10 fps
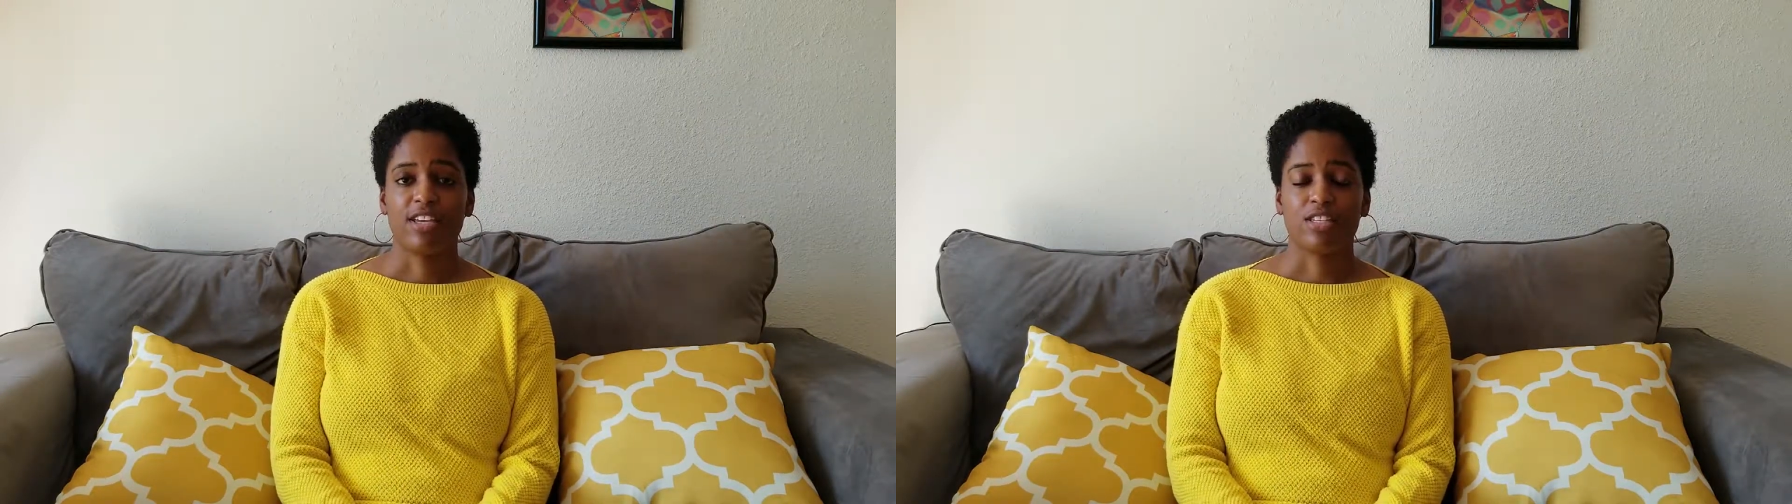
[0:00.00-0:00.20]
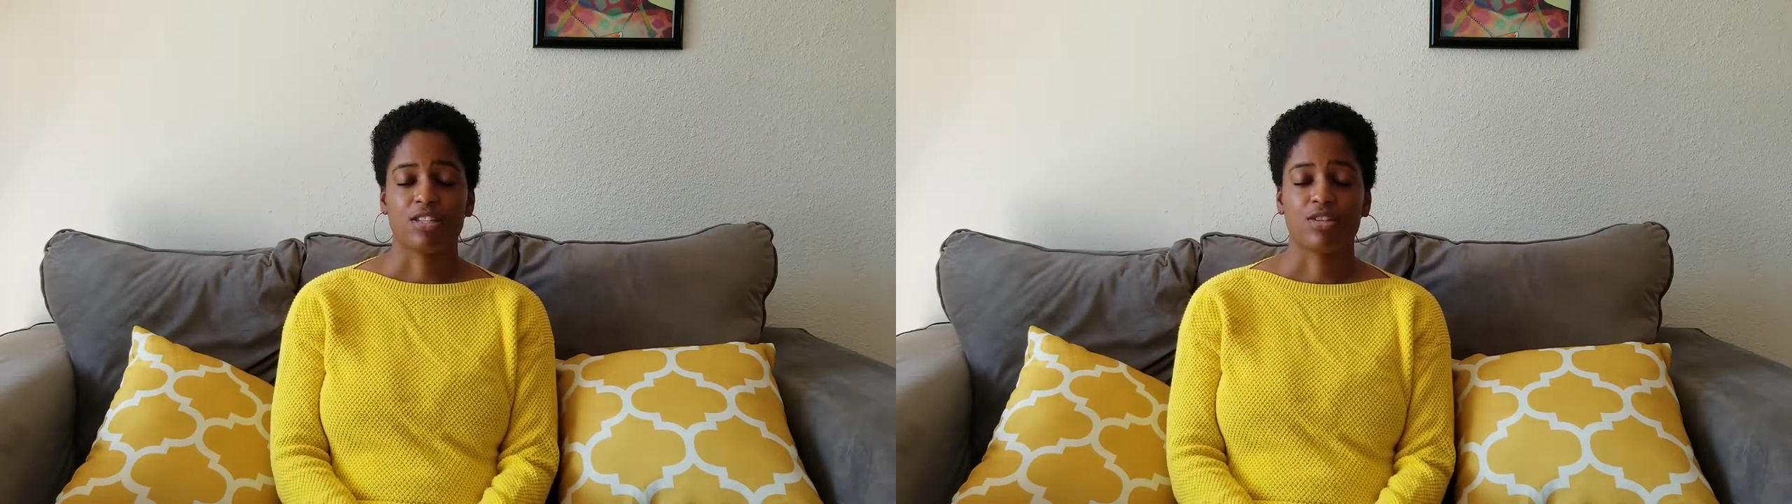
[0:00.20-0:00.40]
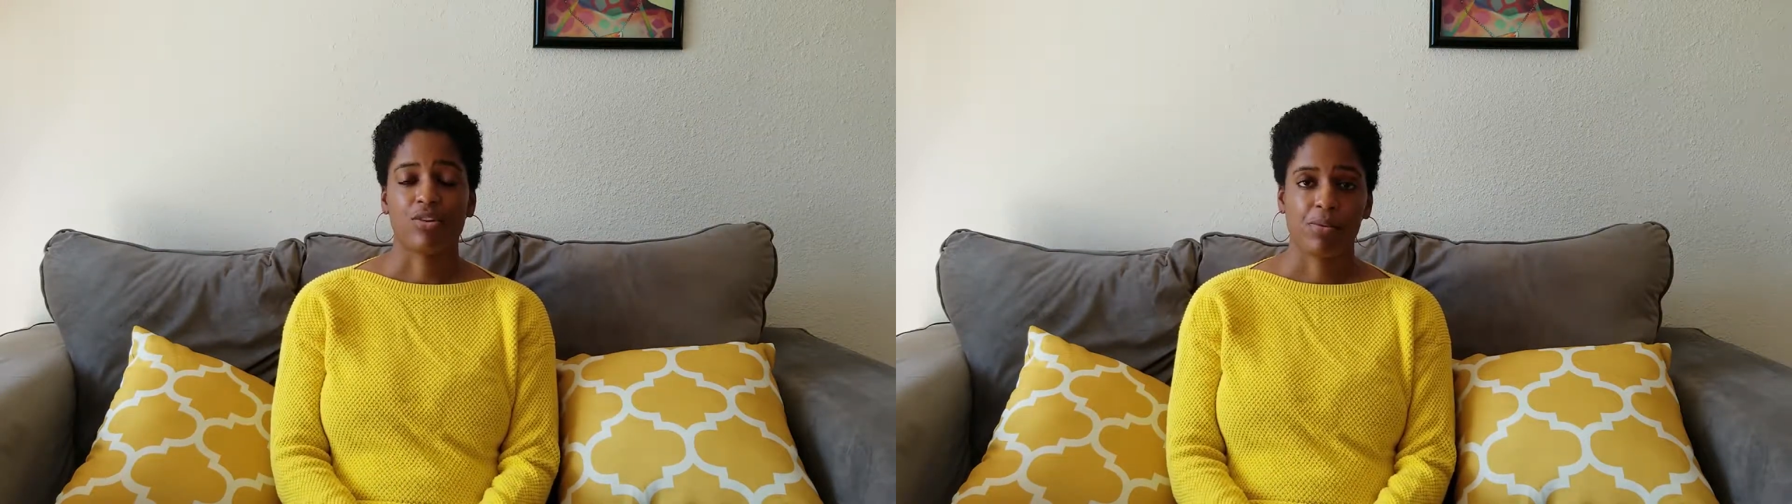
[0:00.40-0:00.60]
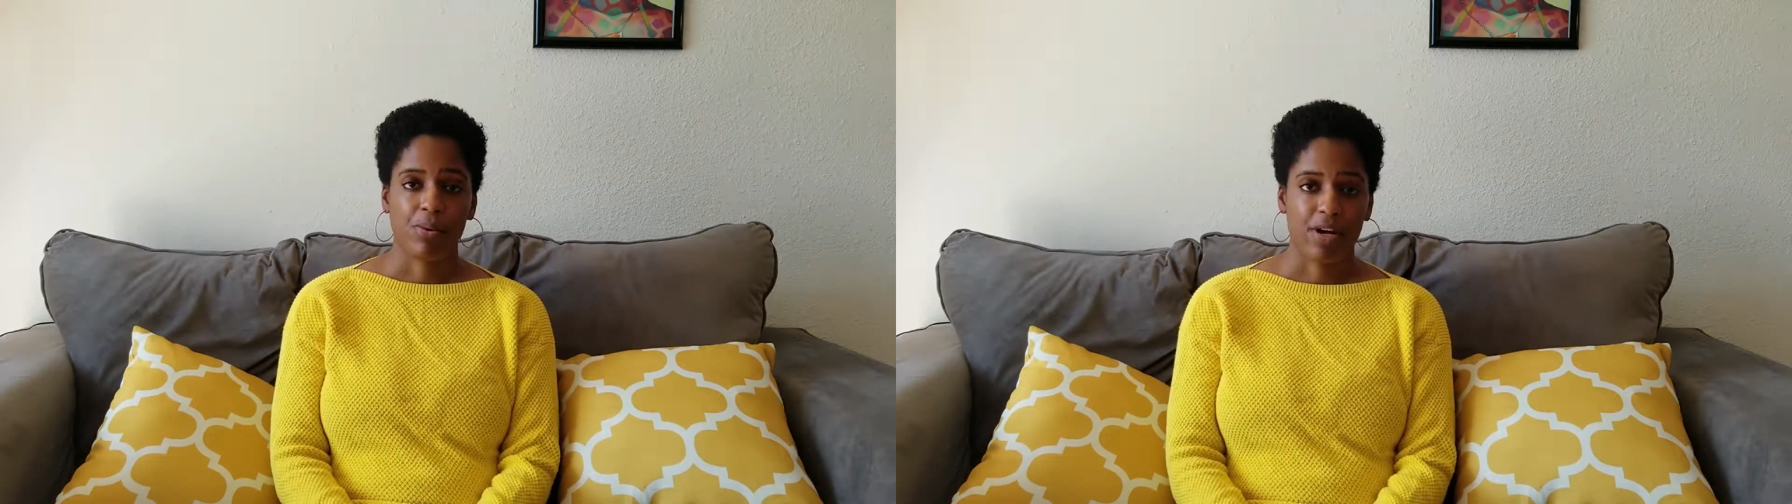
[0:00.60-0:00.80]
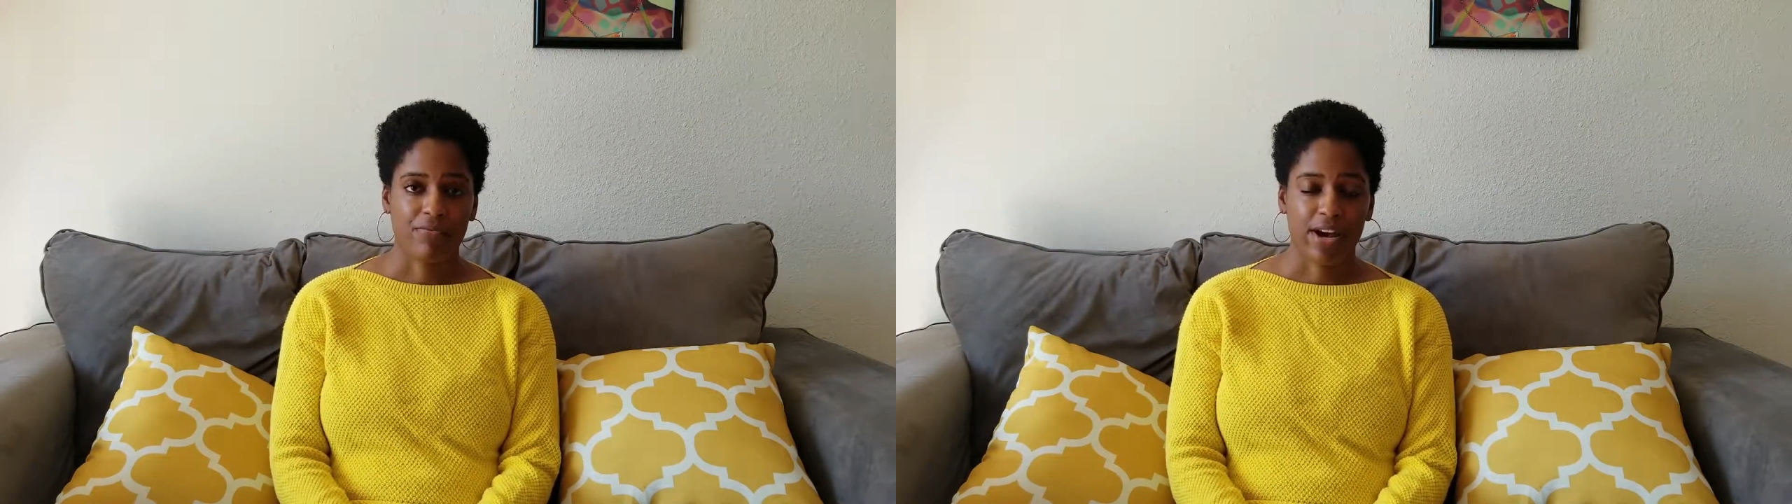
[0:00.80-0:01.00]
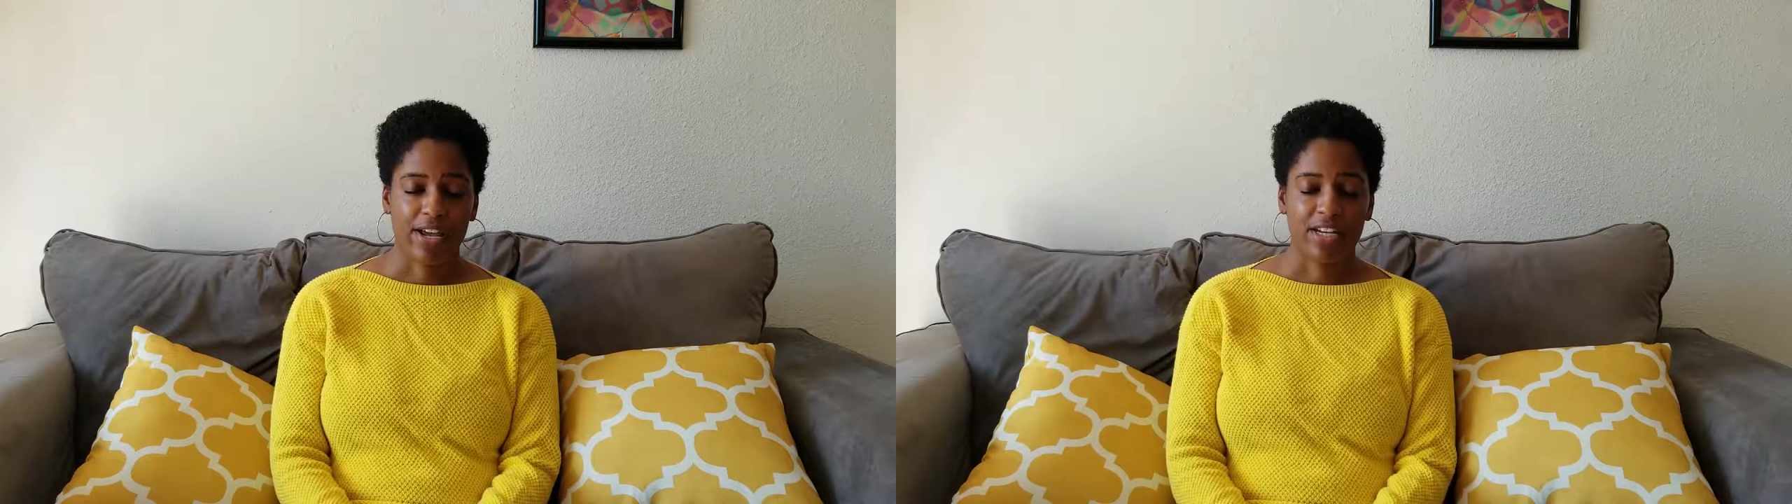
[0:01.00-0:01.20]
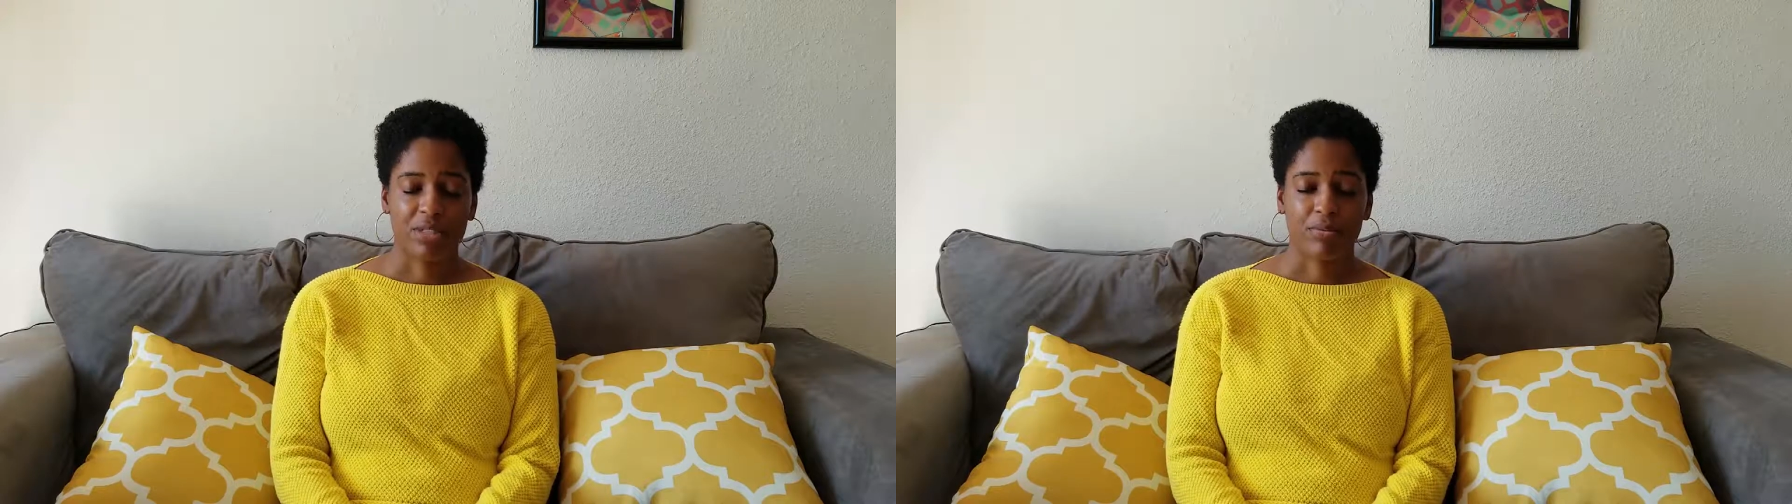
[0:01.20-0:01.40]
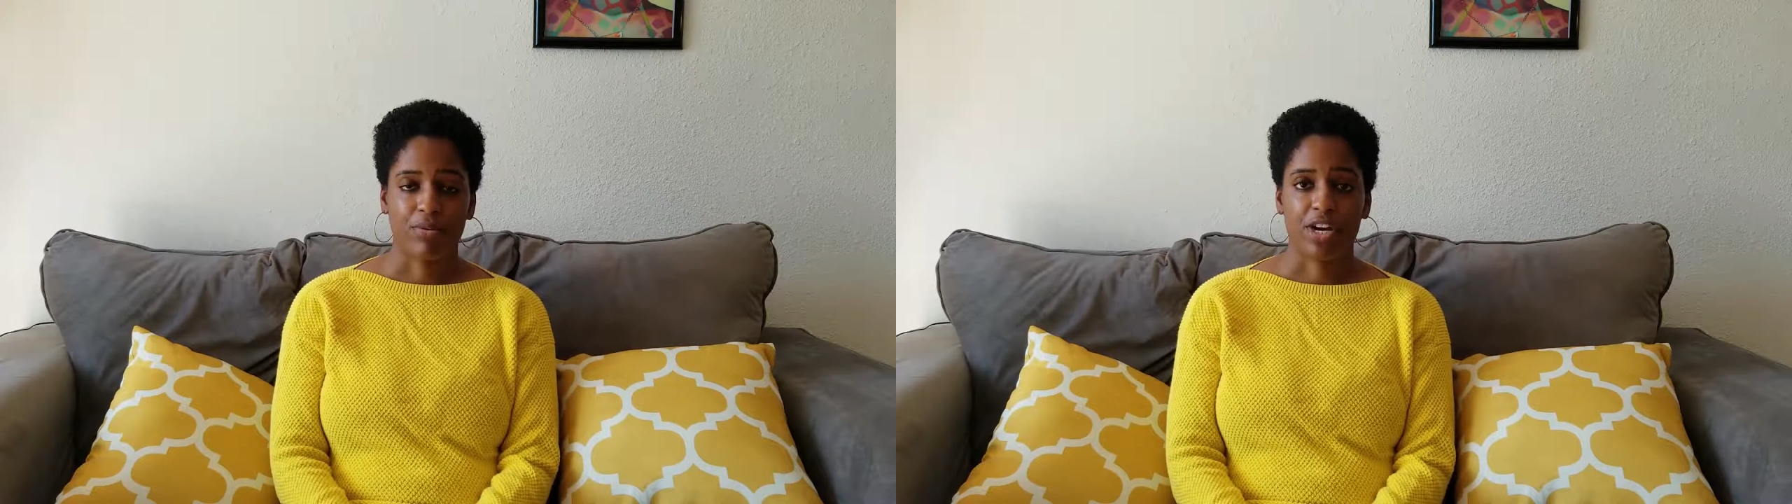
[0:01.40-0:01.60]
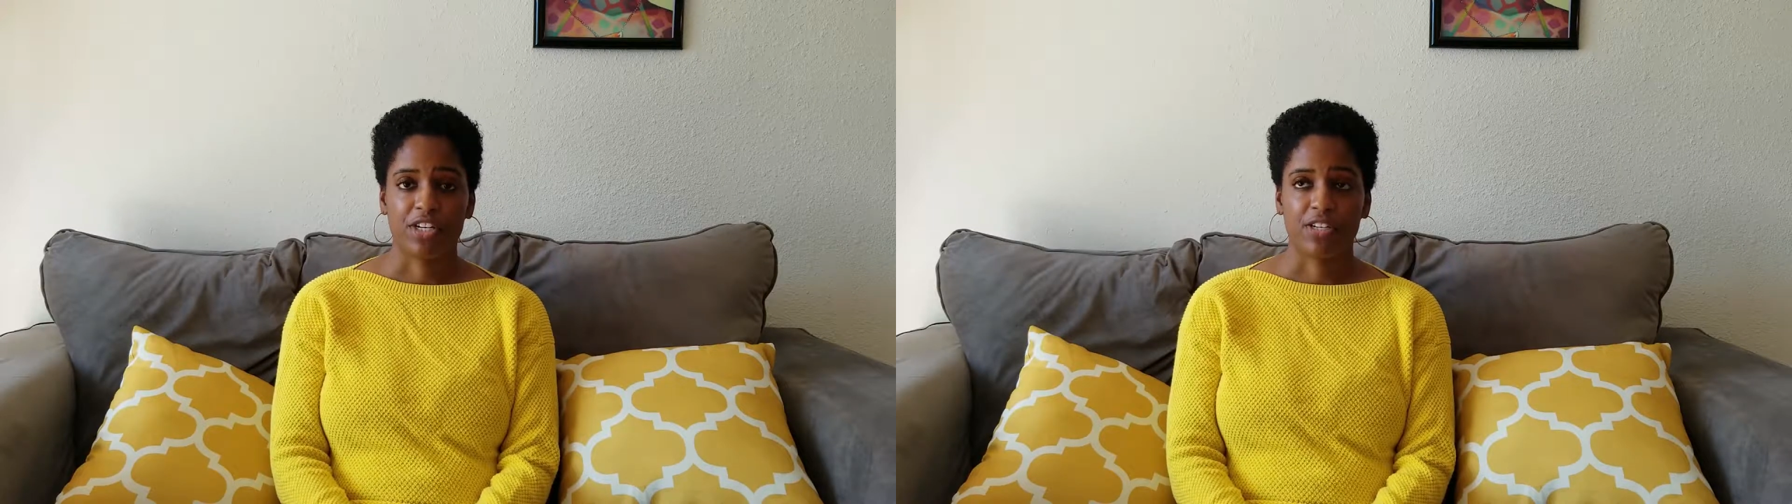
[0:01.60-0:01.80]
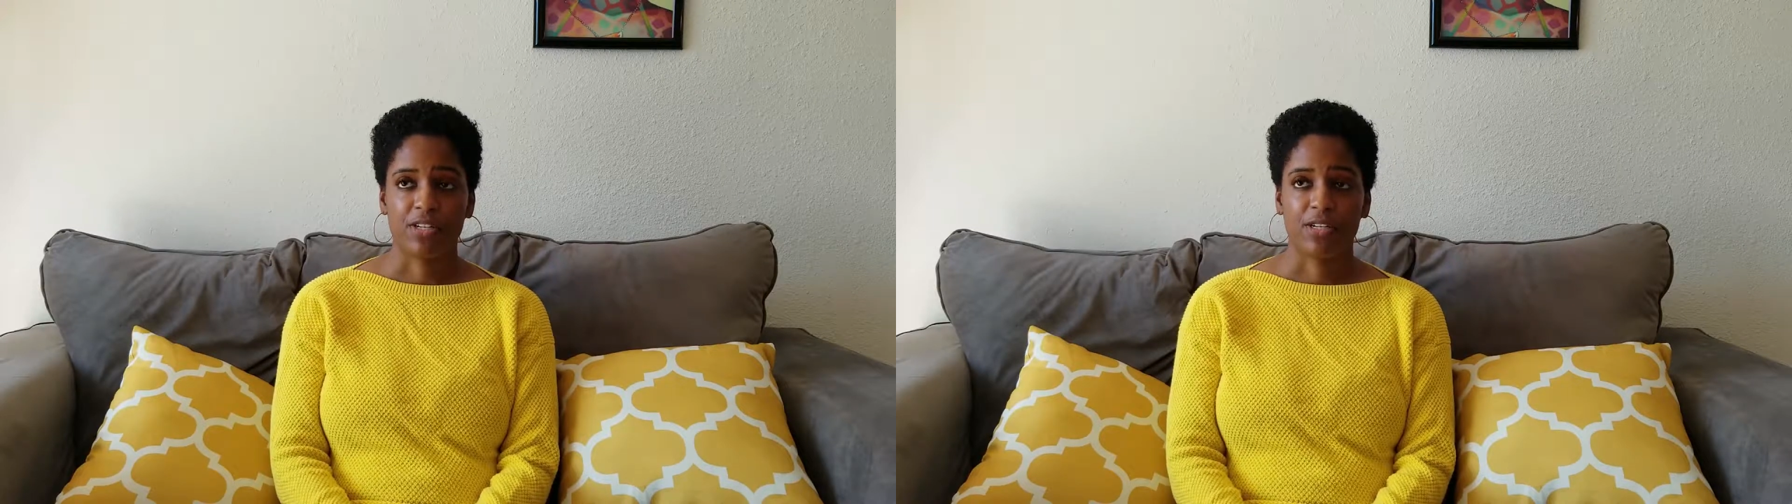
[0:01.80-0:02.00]
is a great way to find
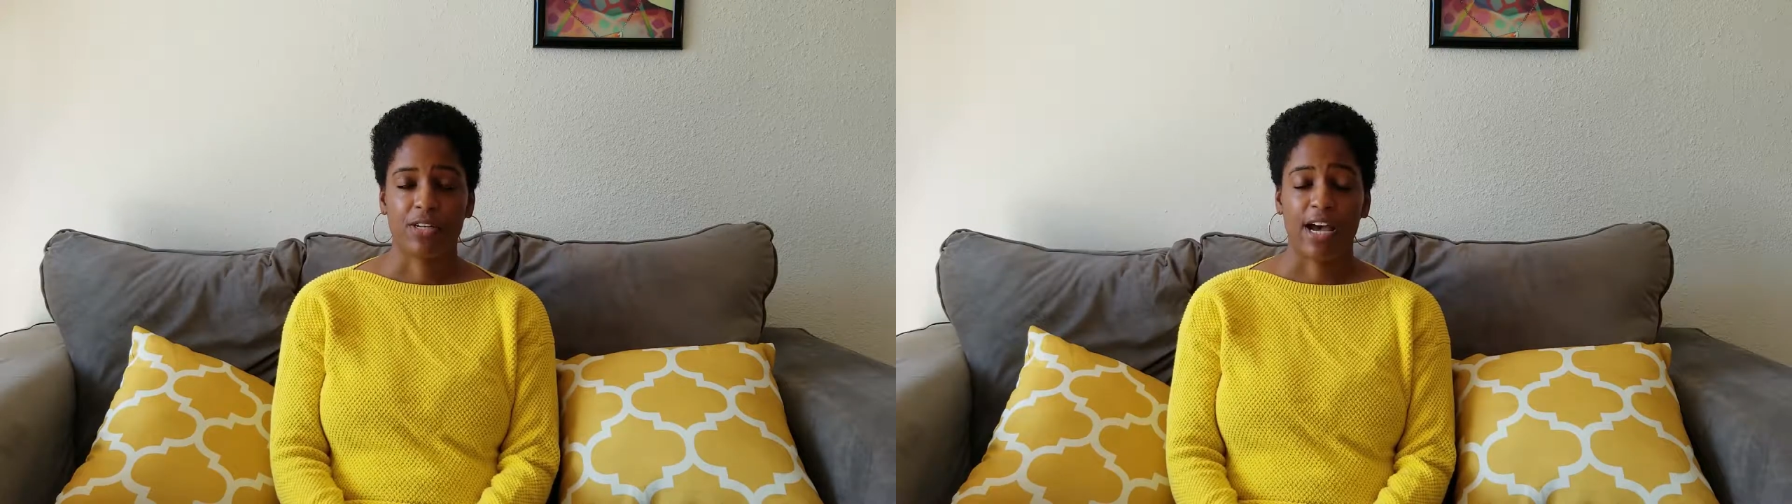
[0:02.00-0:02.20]
inspiration.